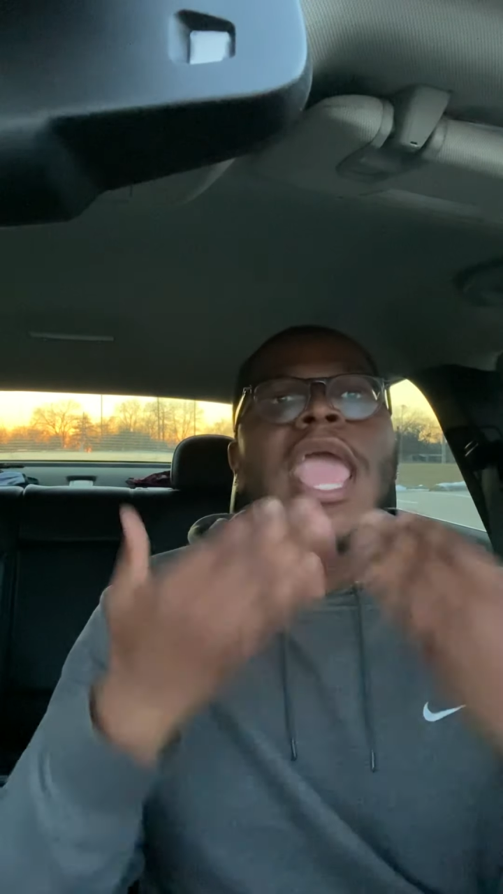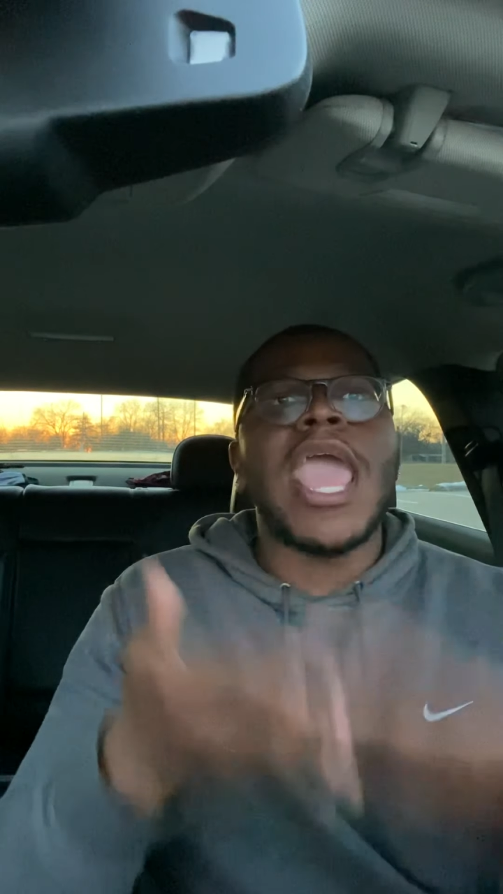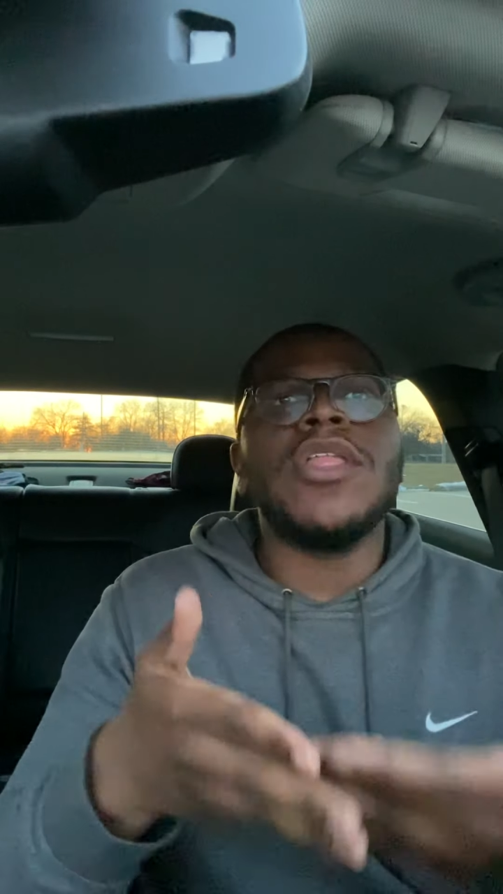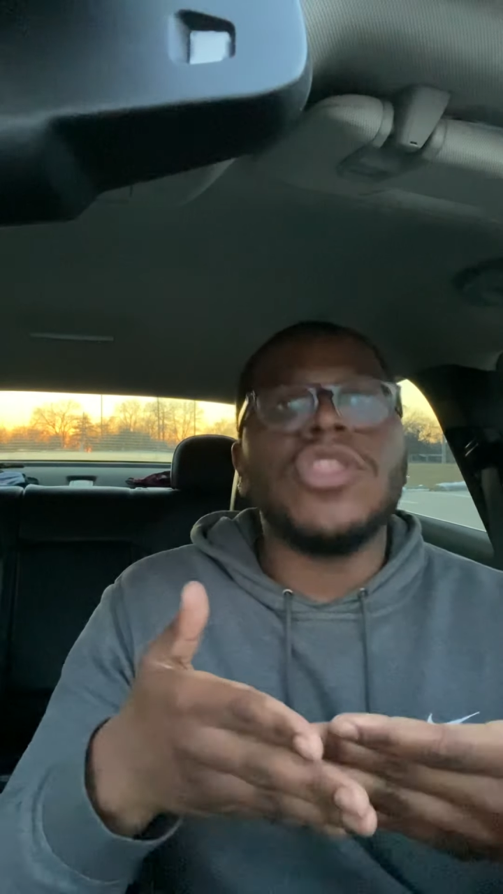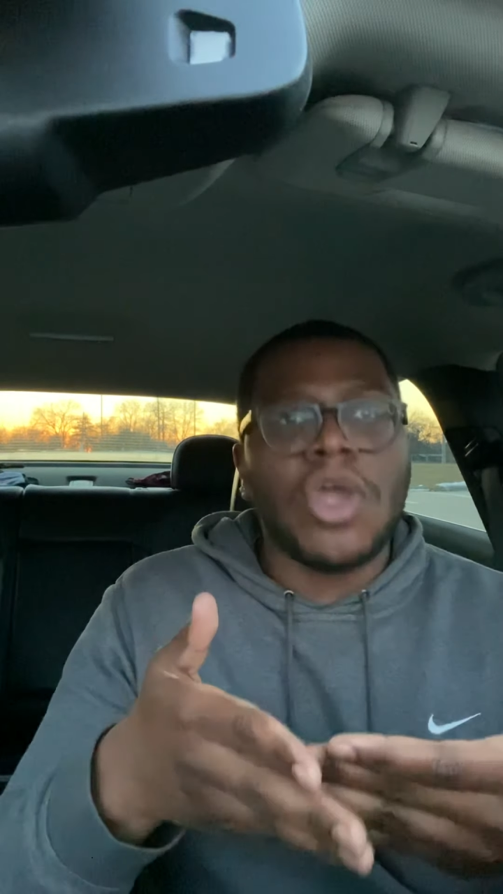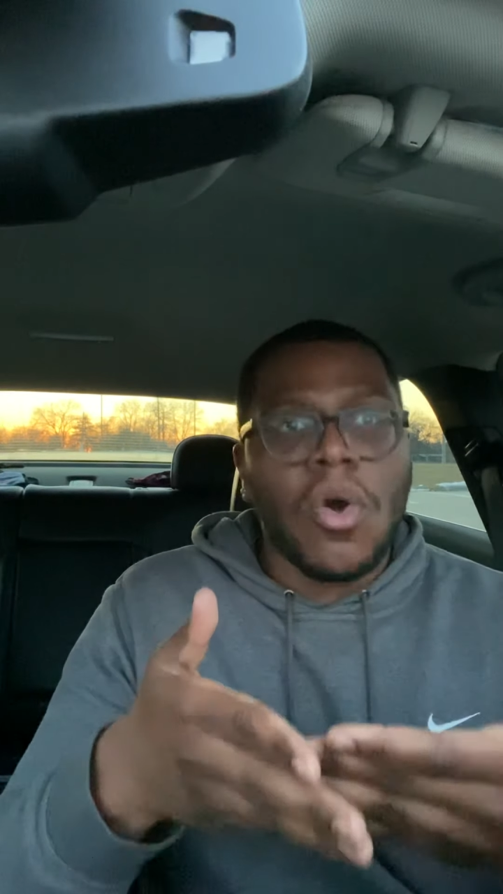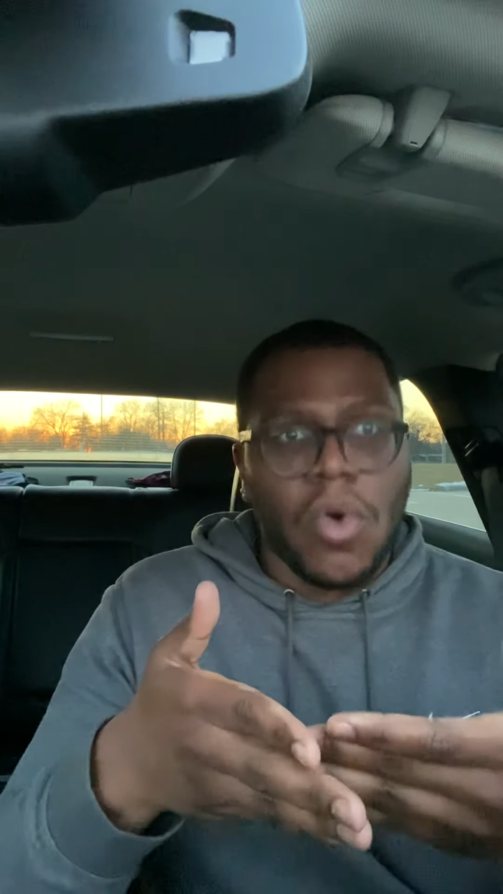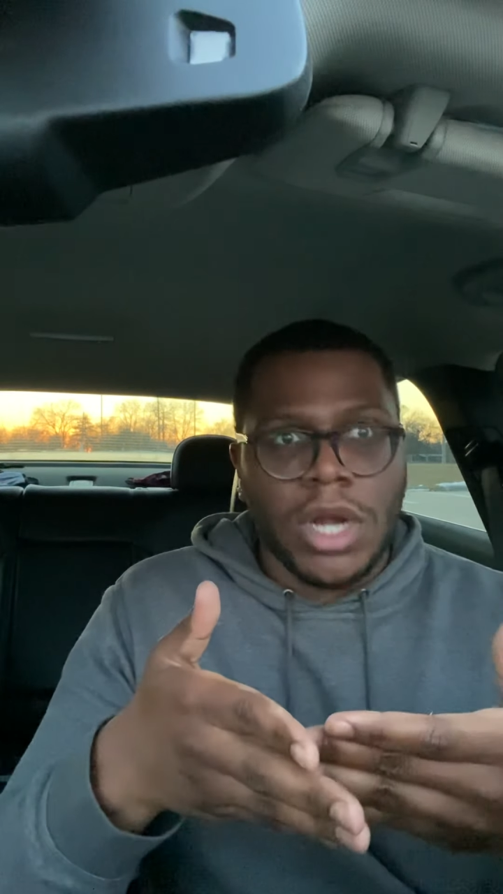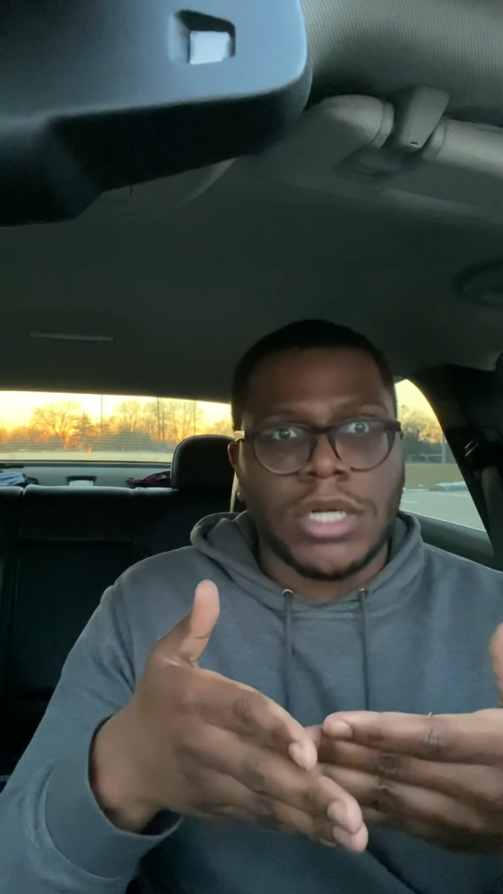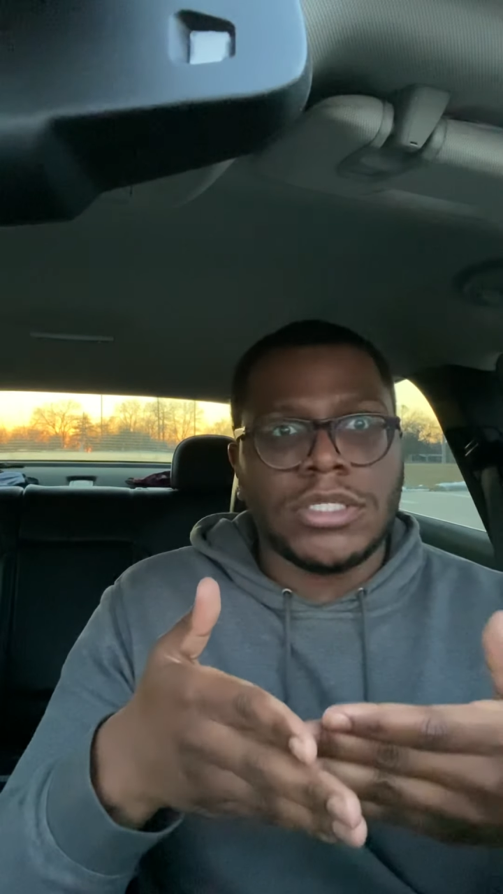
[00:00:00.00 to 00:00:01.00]

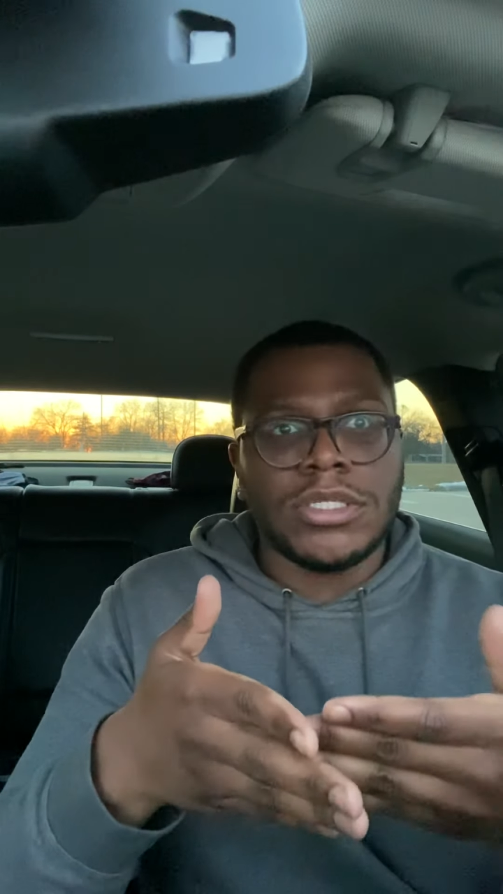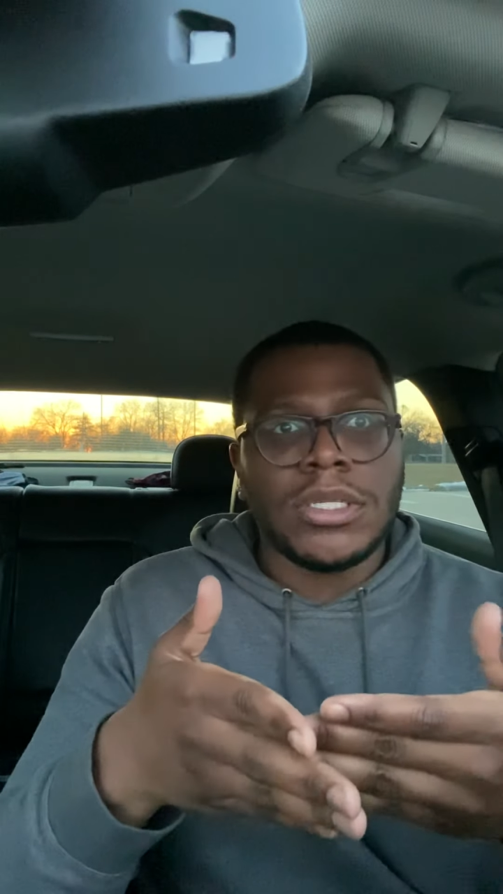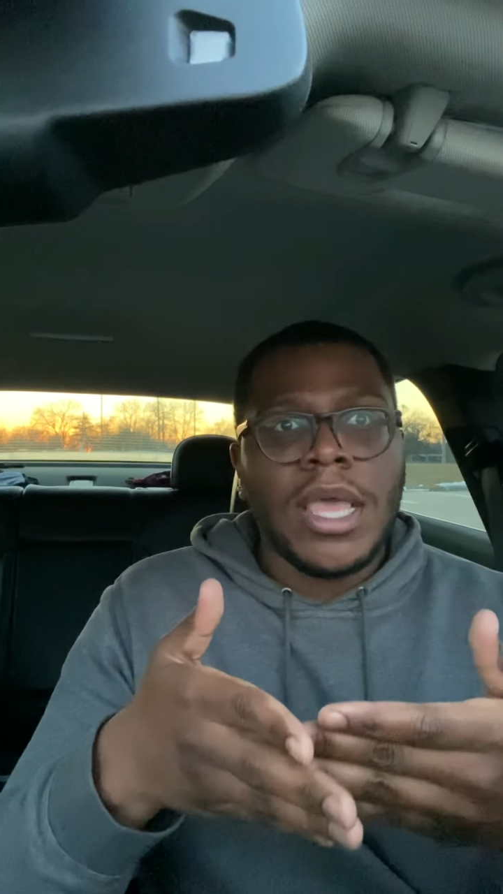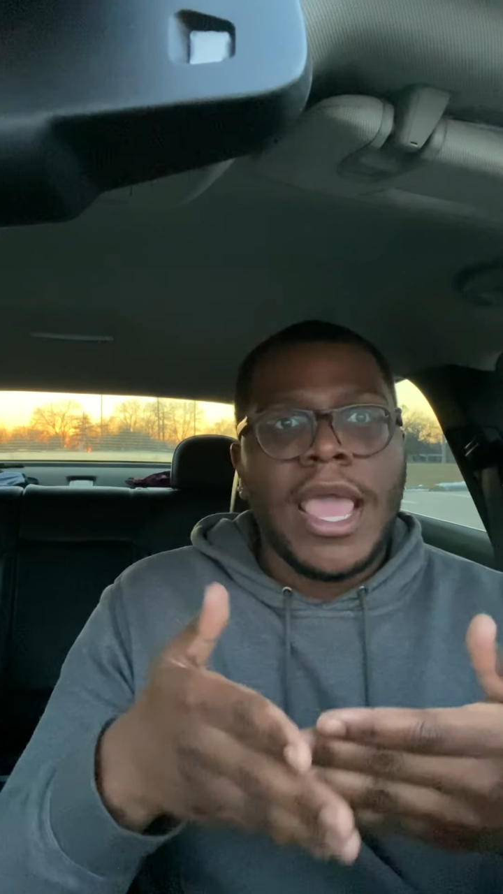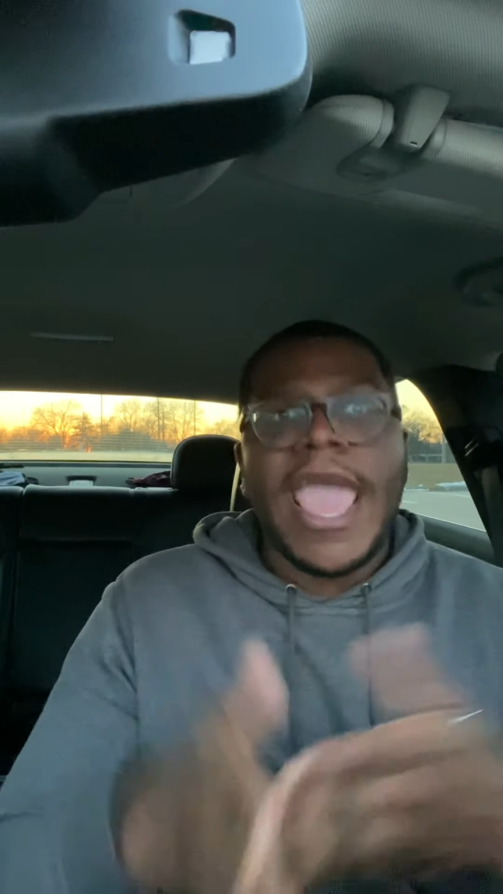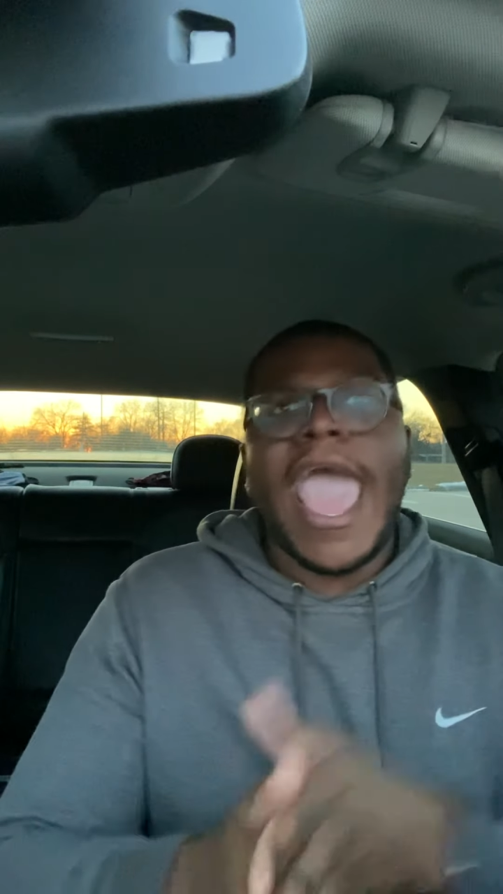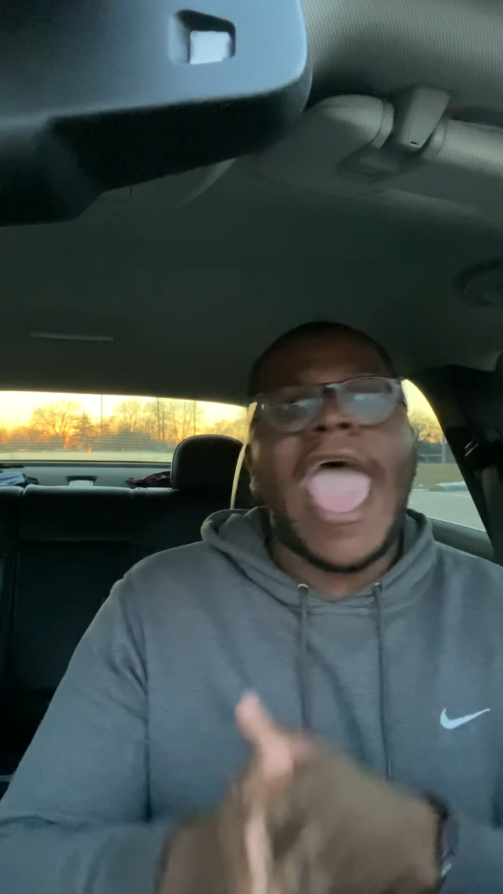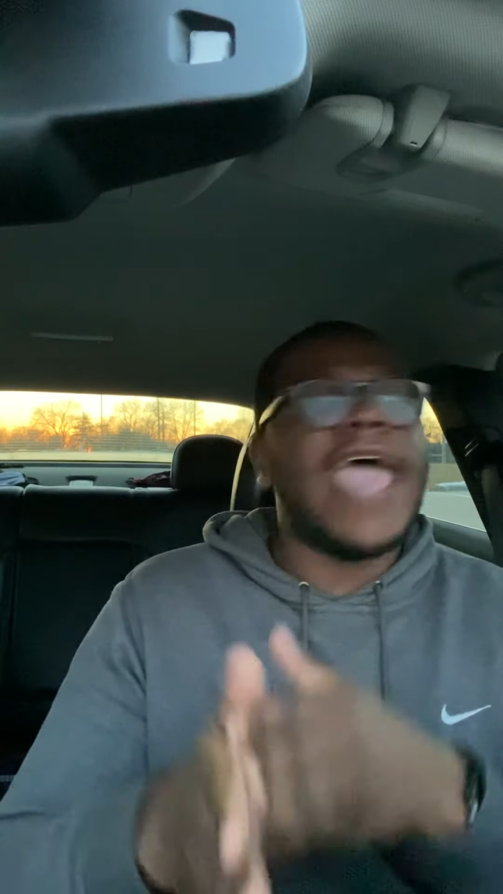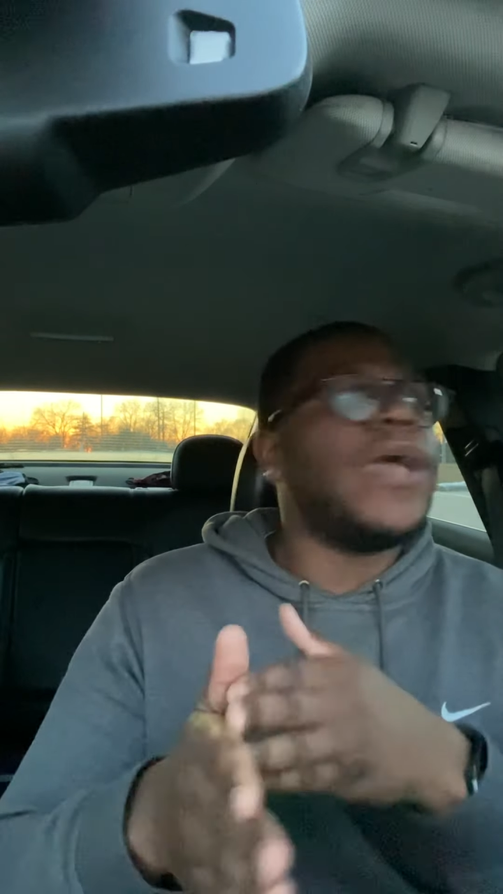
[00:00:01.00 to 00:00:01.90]
indoors at